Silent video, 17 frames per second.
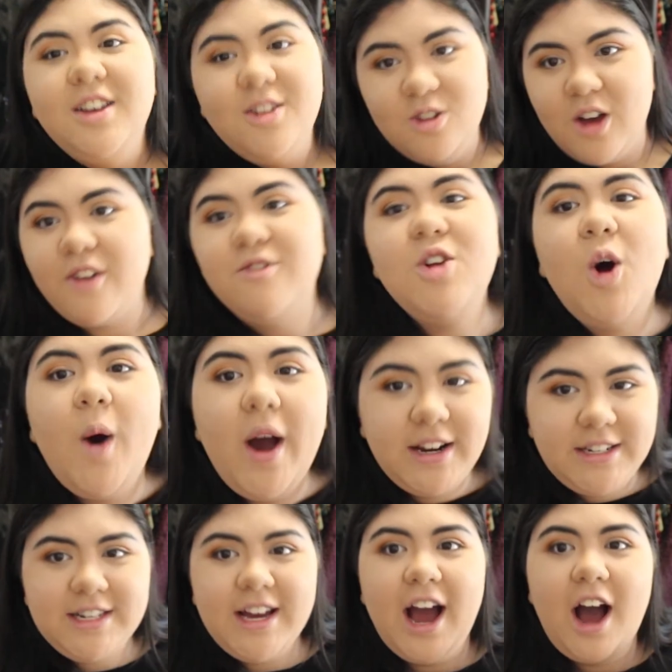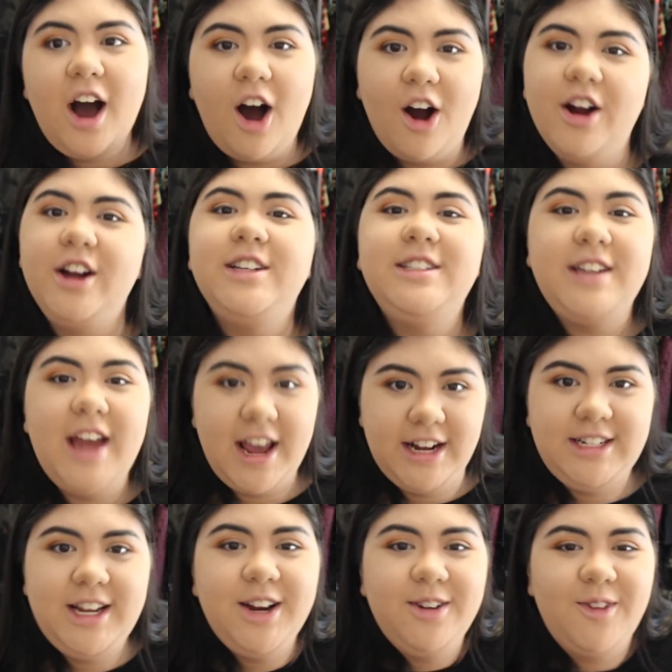you have no idea how hard
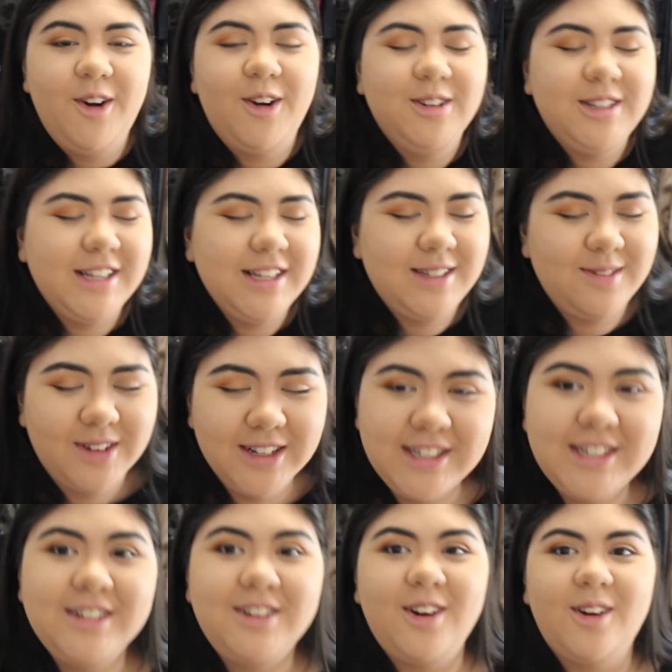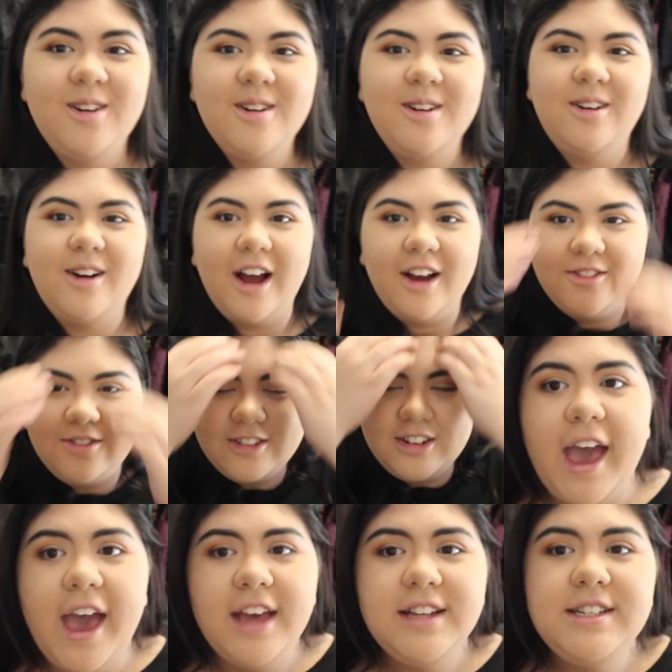18 roses was to choreograph.
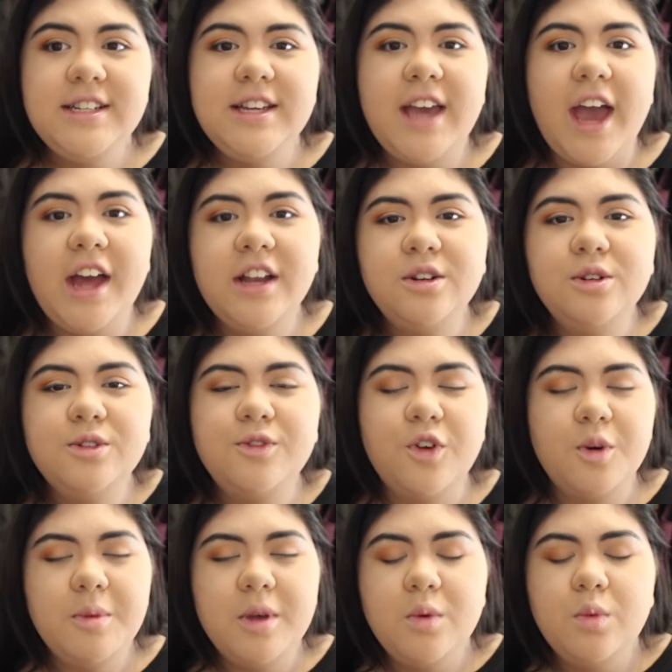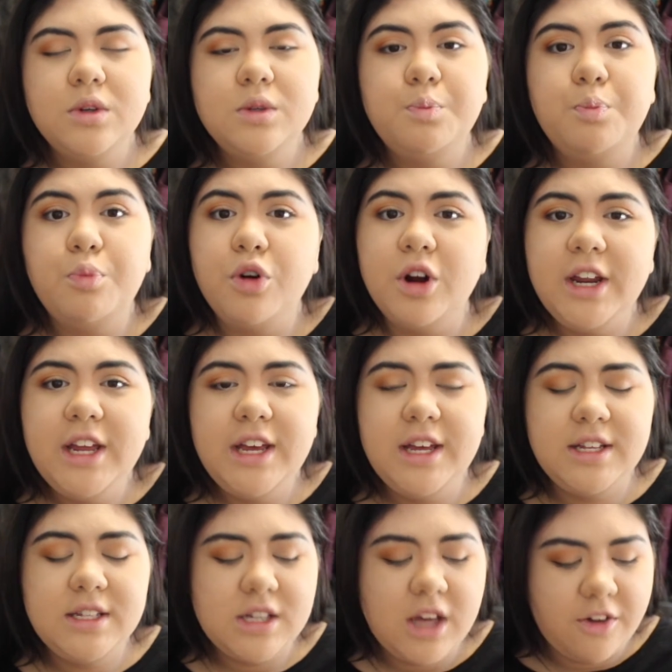18 candles for me was pretty
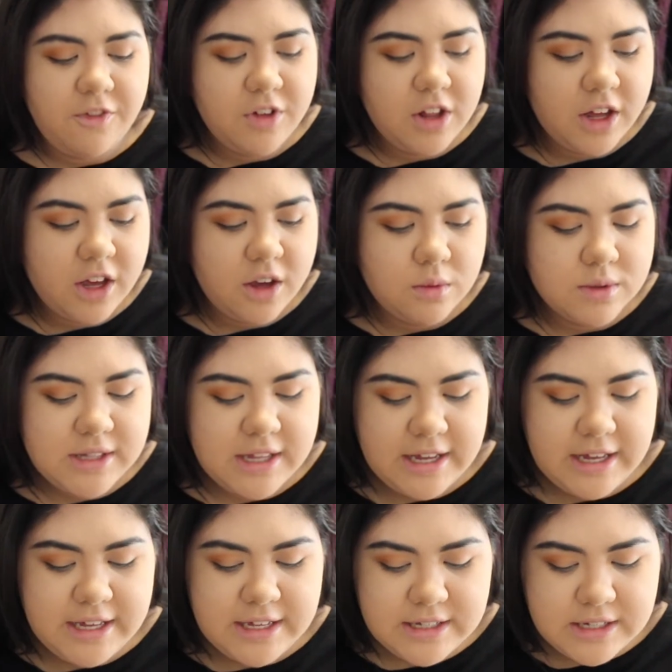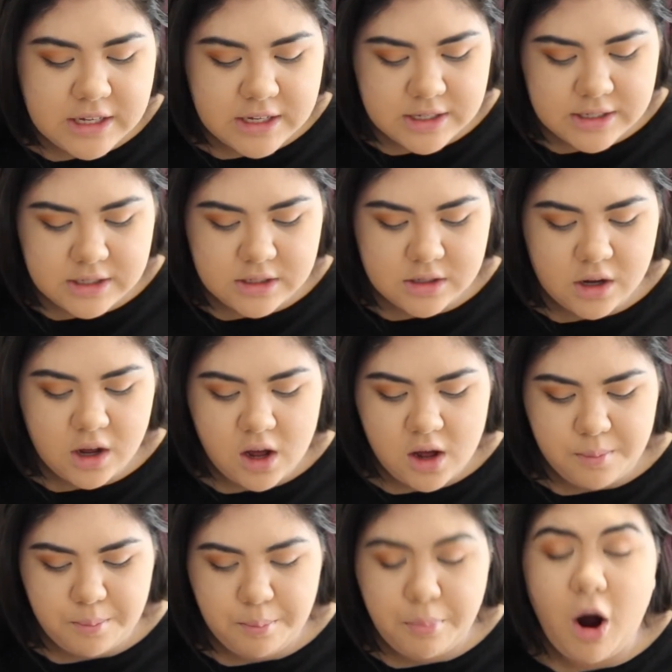easy. I feel like it was the easiest
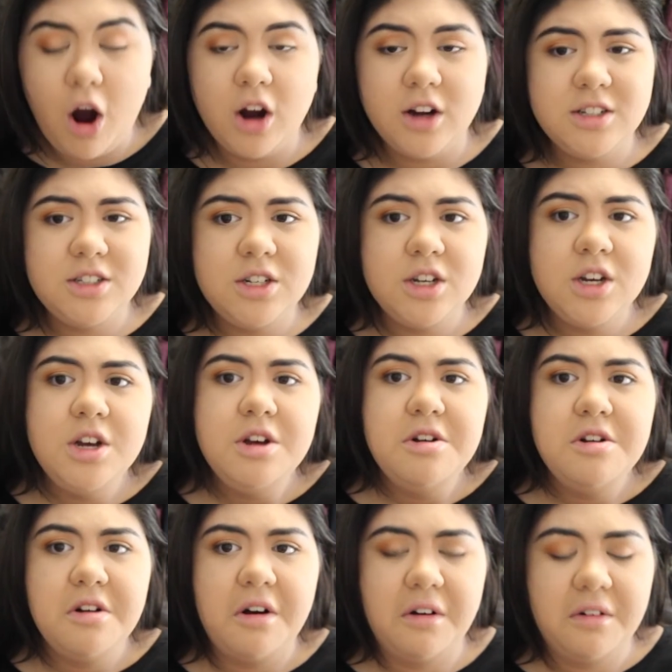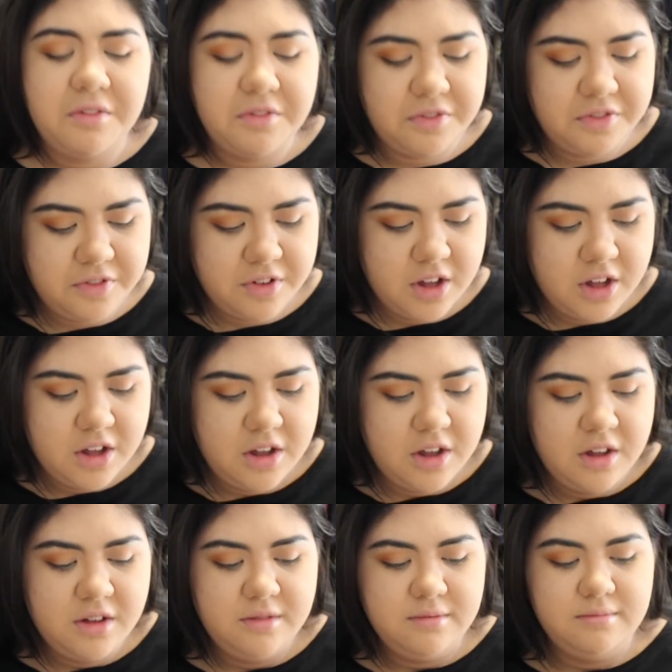part of
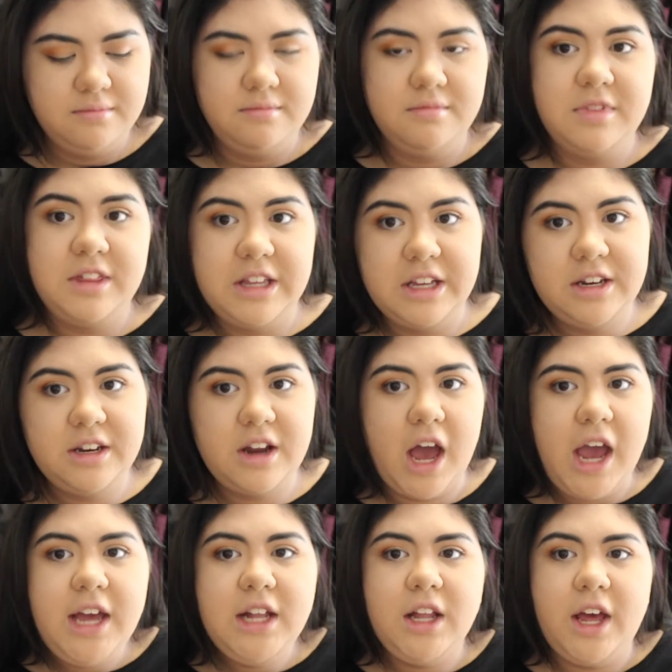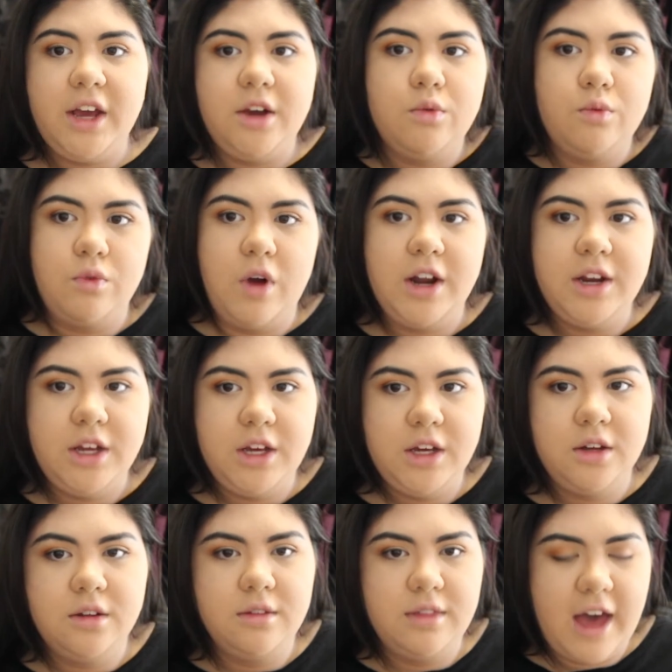the night, like
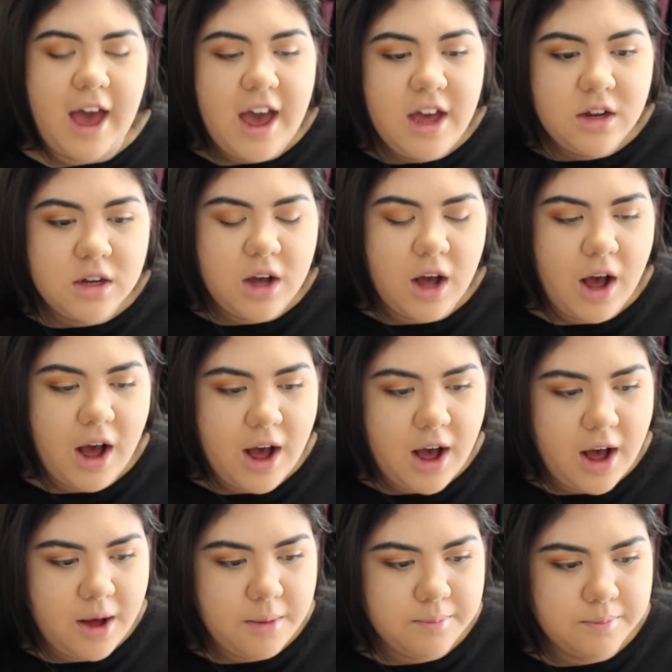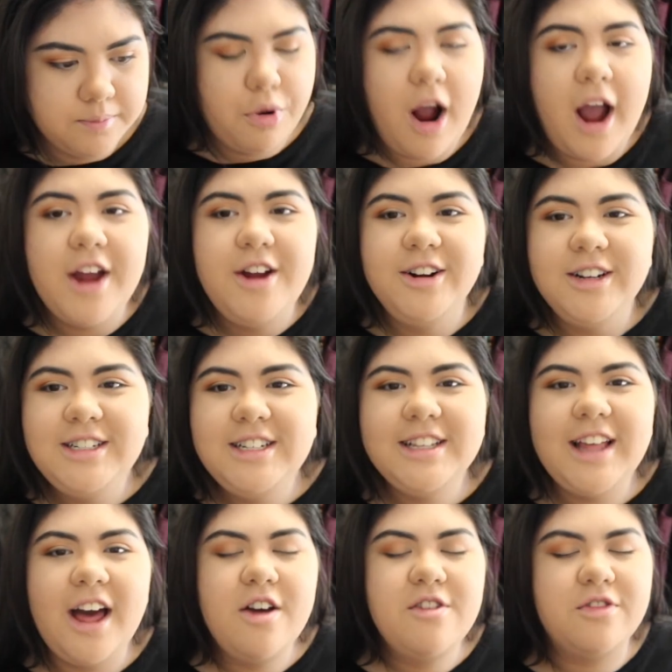running that. Prior to
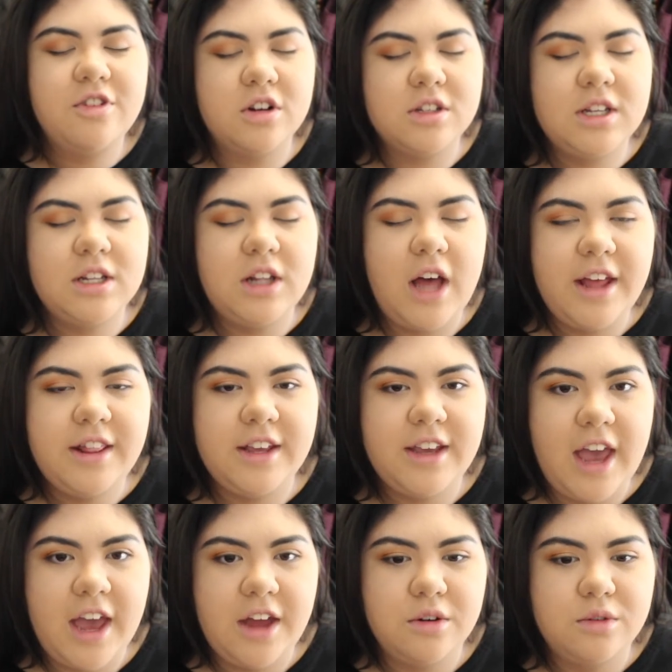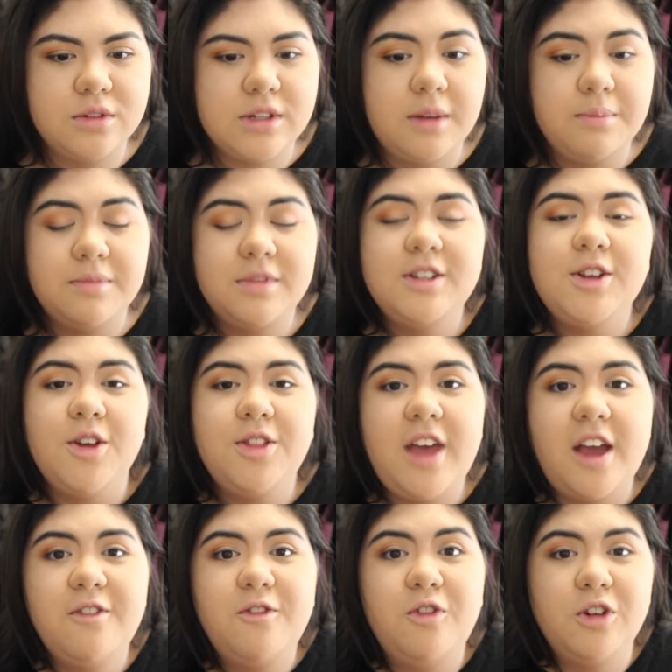that, I forgot to light the candles. I'm so
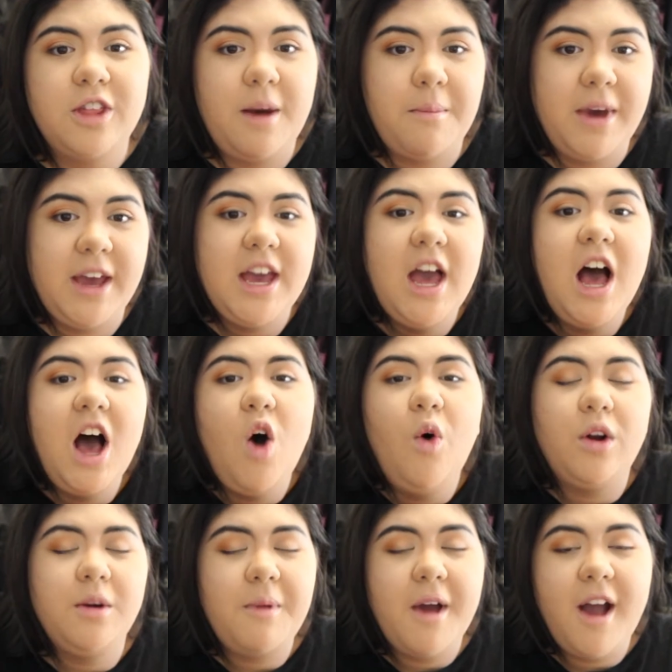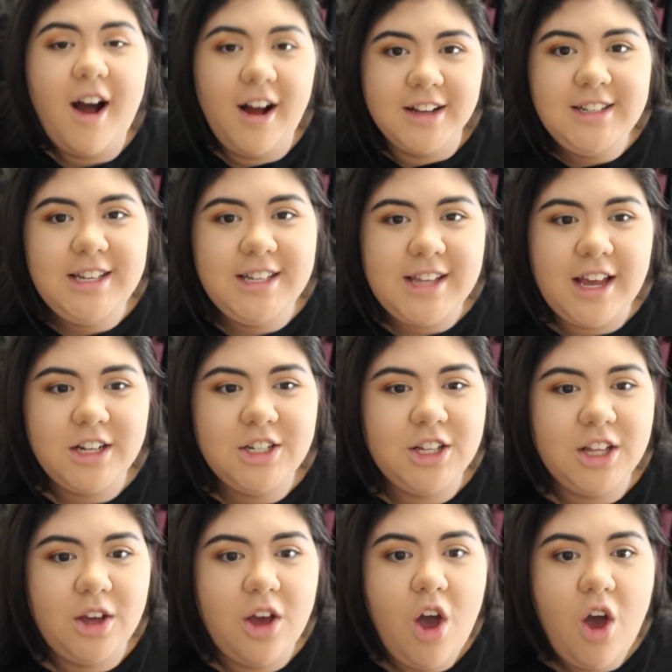thankful that one of my aunties
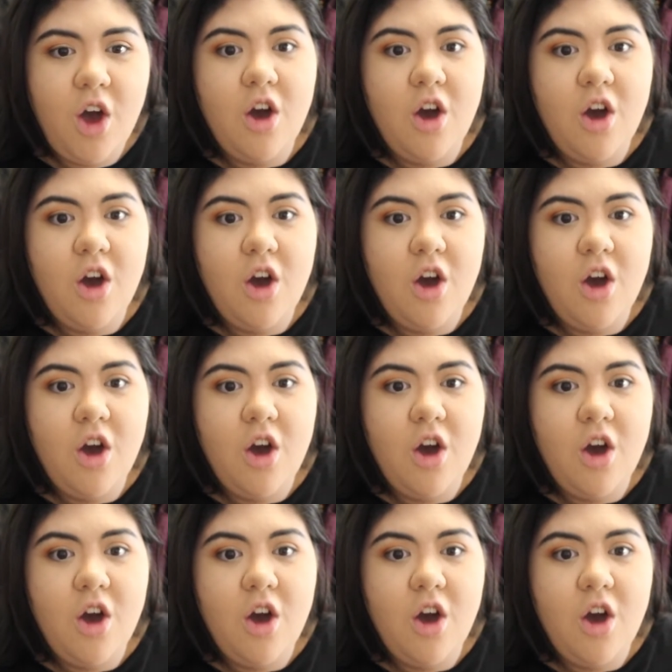actually